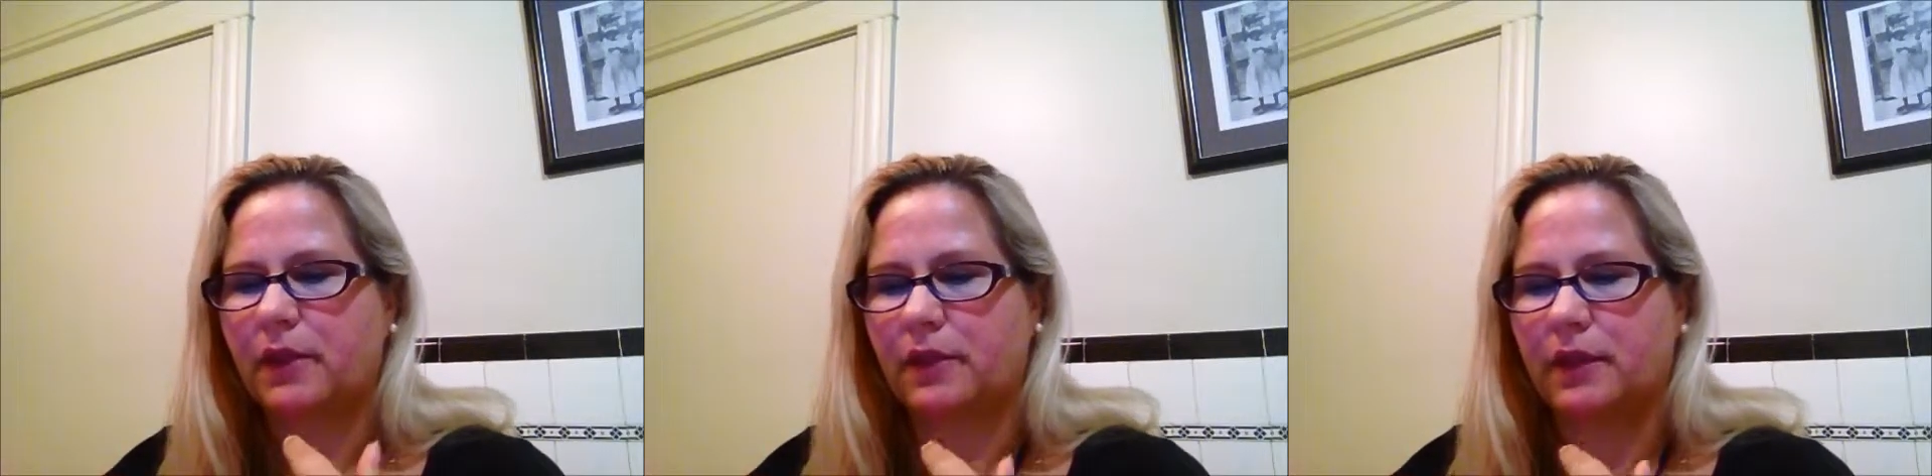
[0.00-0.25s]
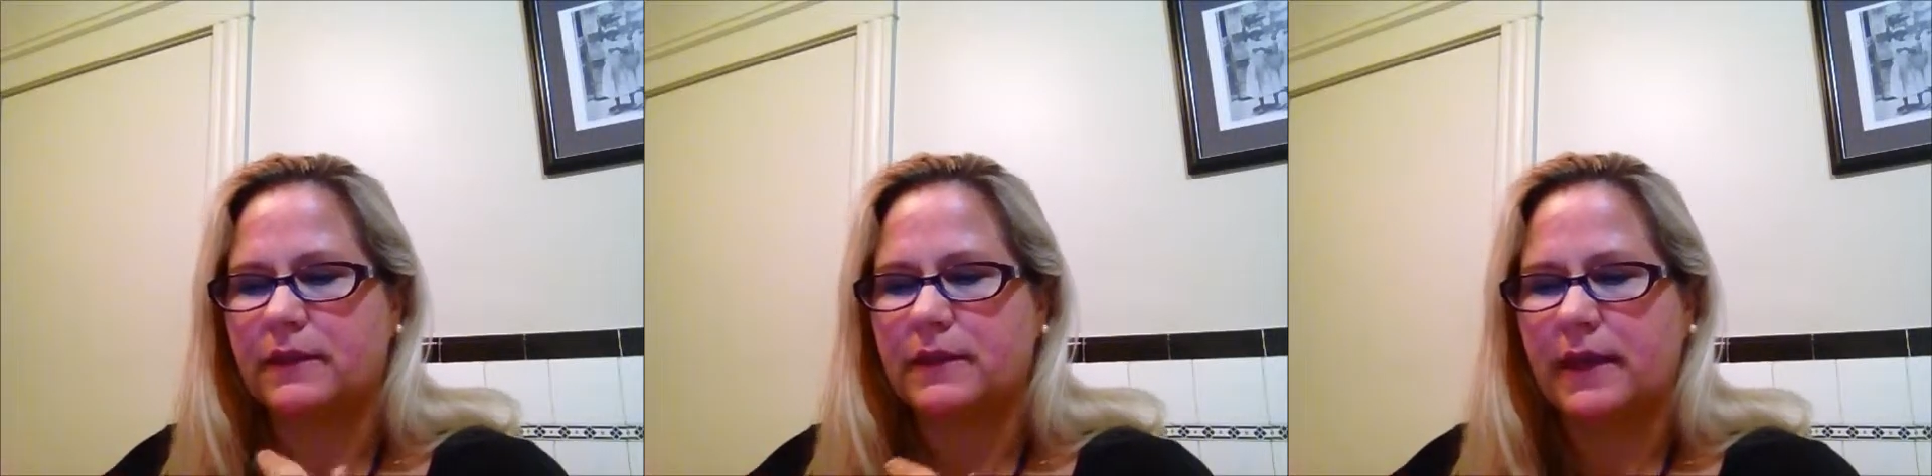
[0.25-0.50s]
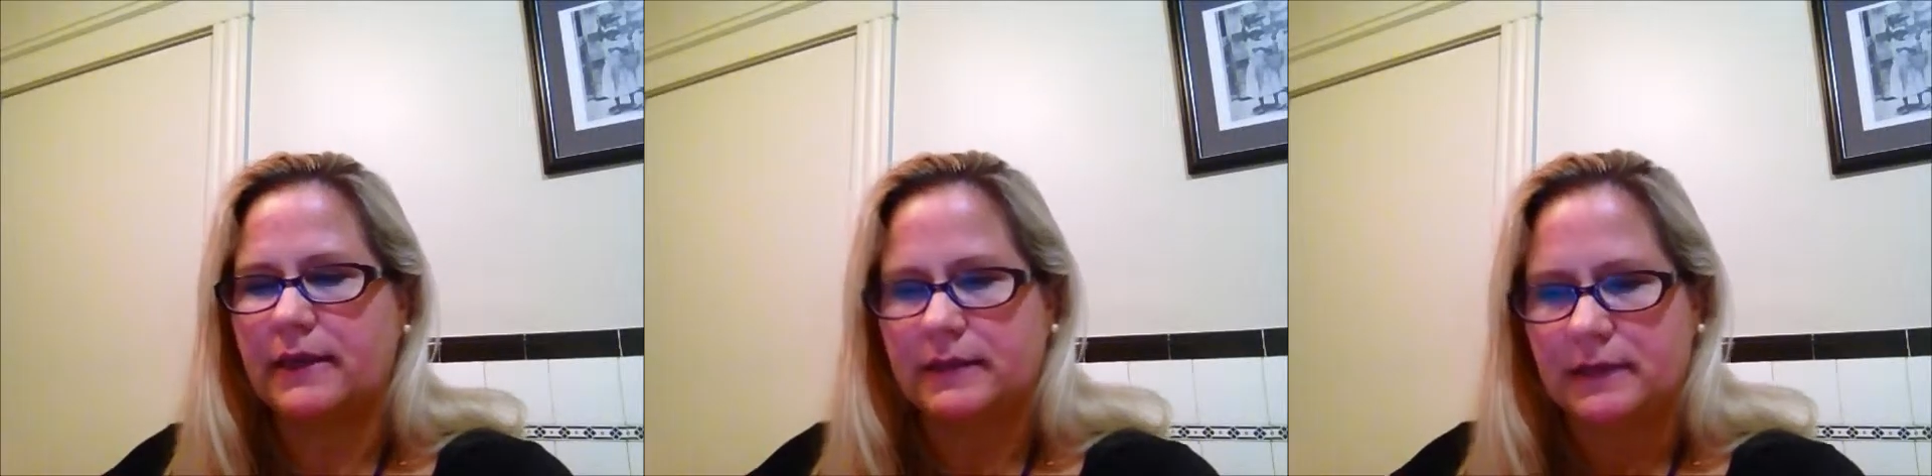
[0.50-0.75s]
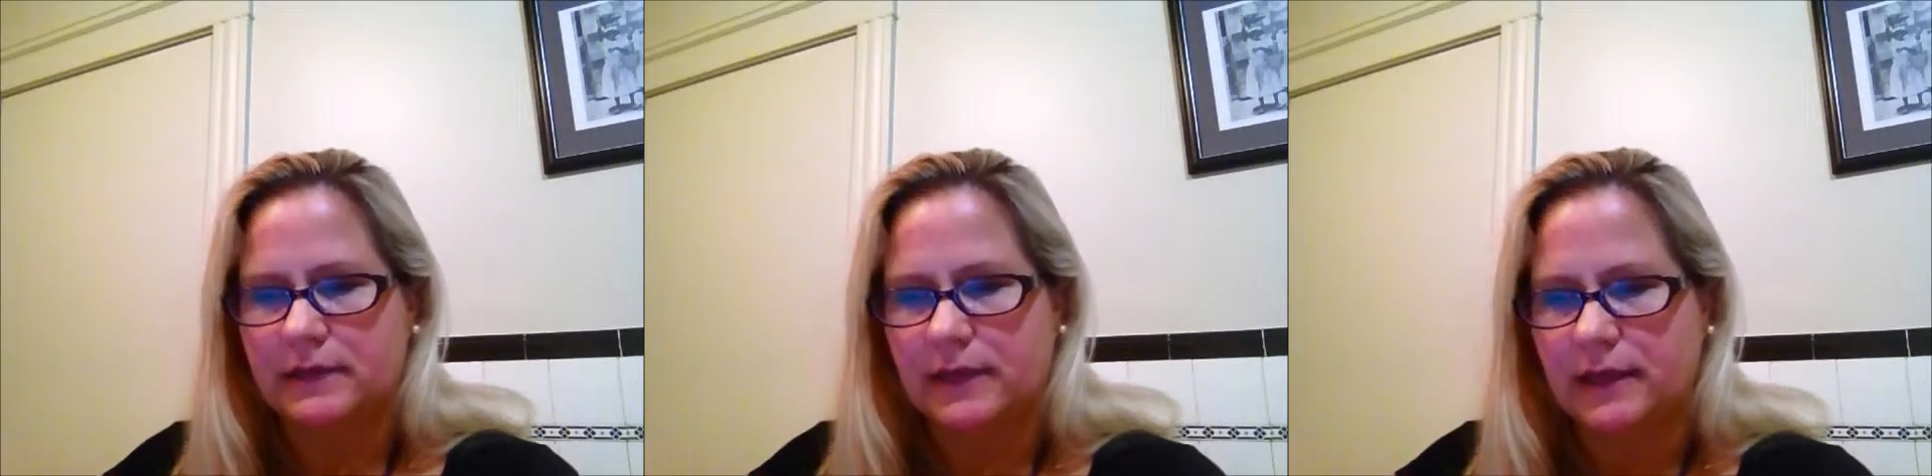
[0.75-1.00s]
this has
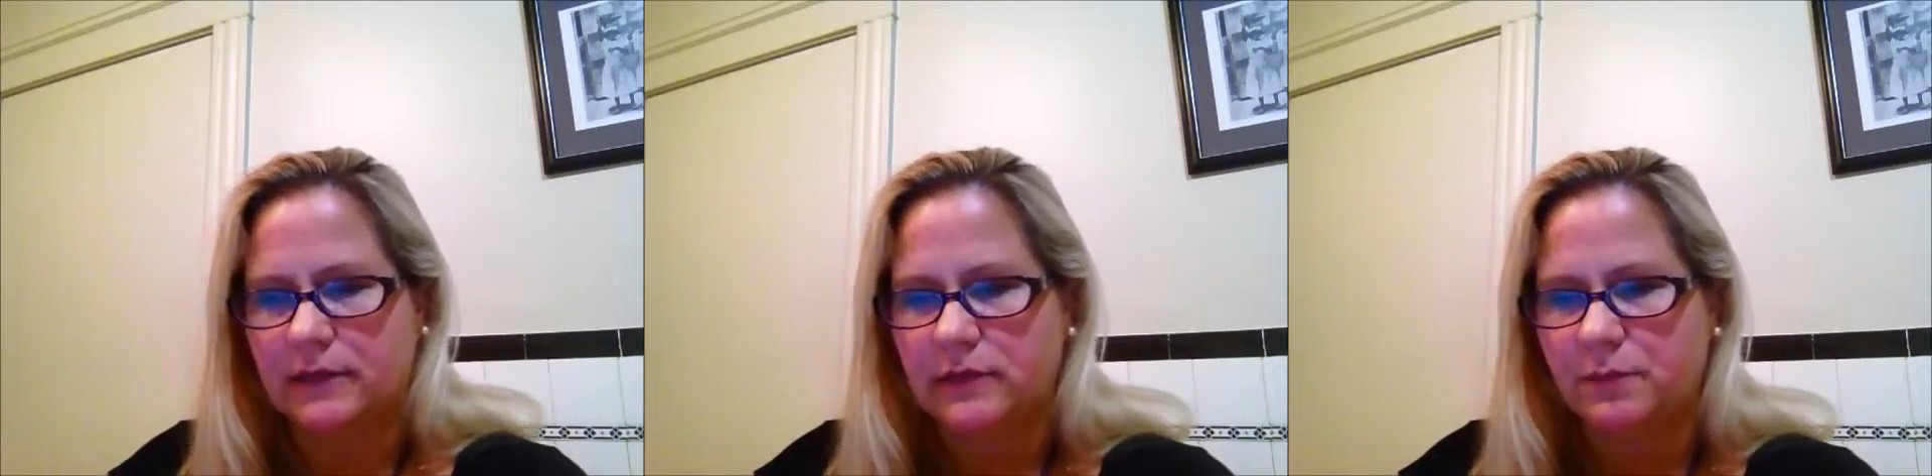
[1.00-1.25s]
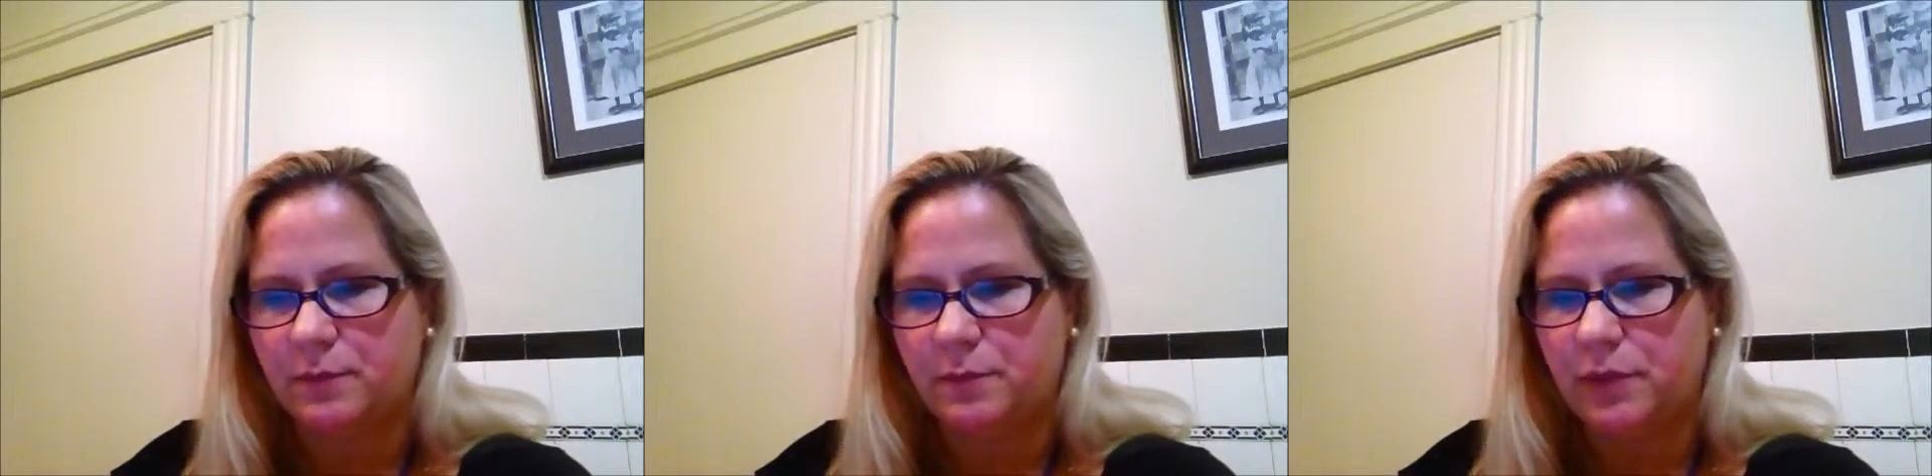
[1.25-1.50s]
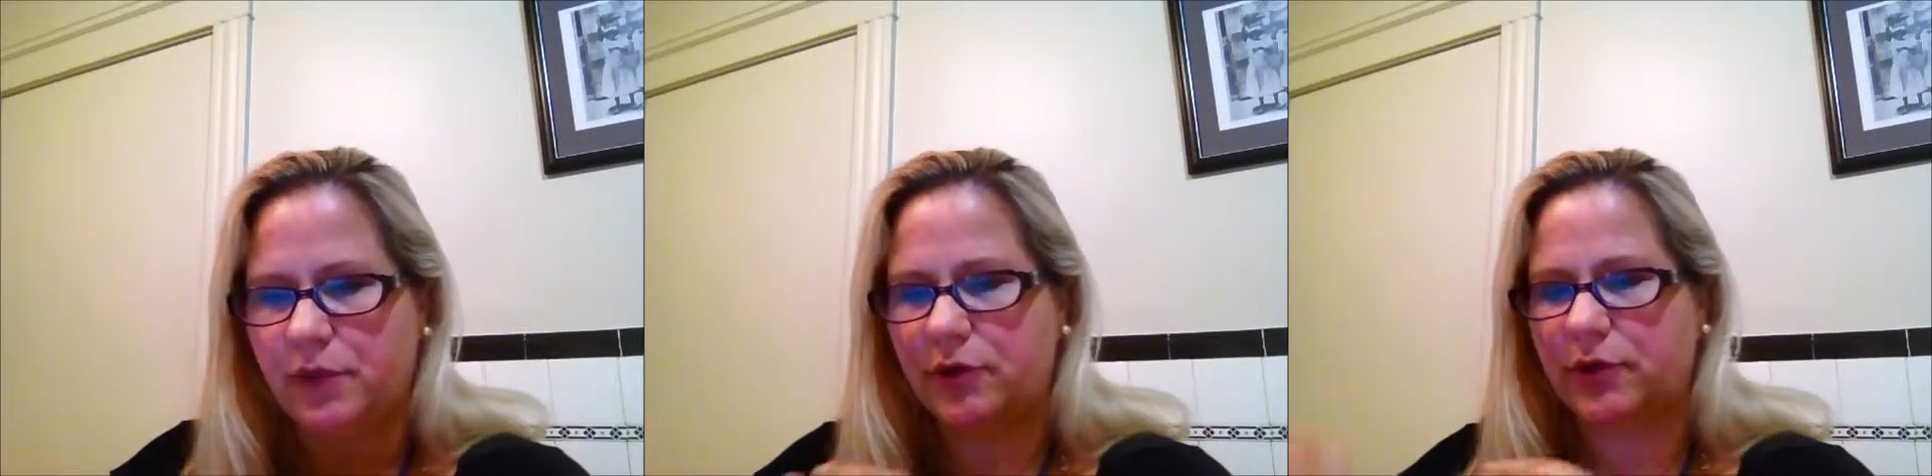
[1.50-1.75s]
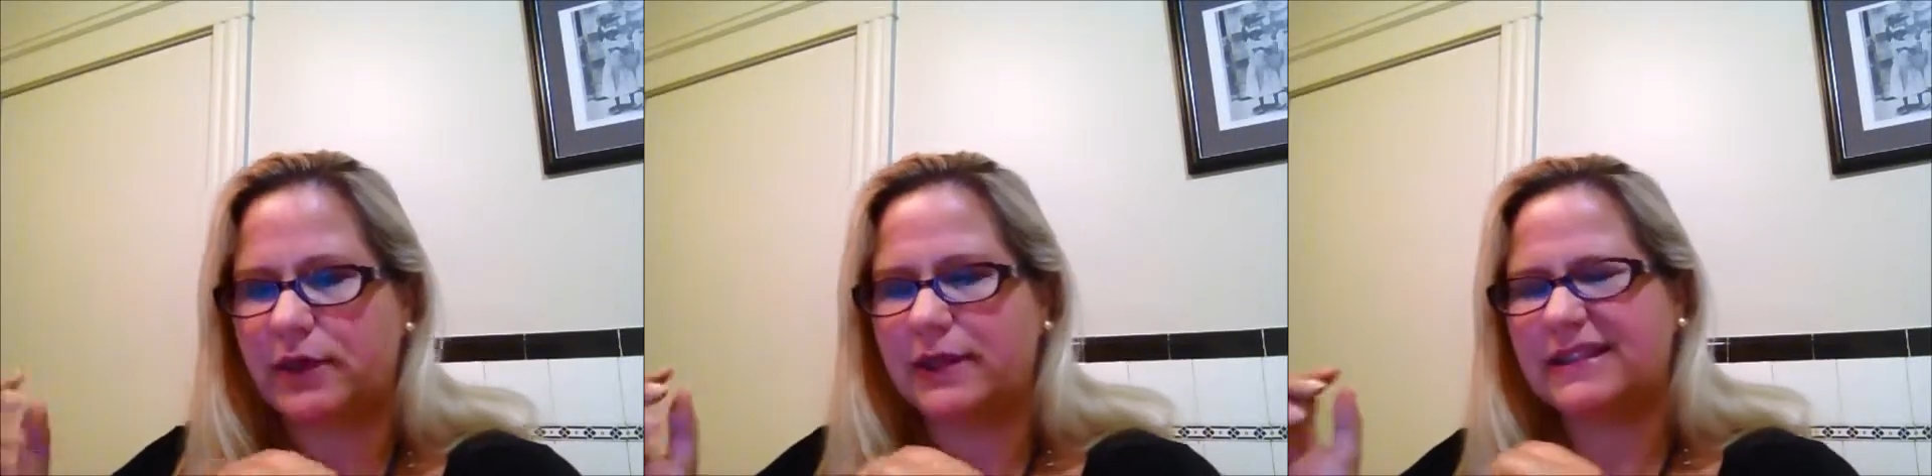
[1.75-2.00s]
intense
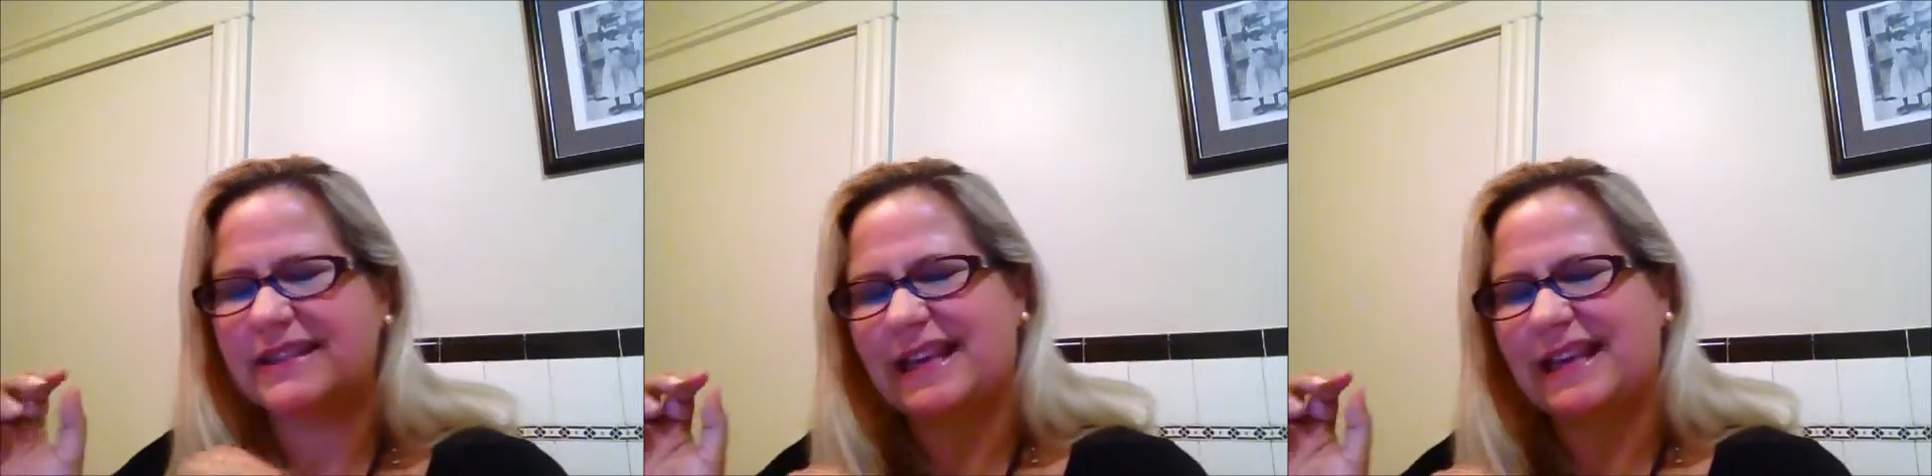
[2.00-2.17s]
bitterness,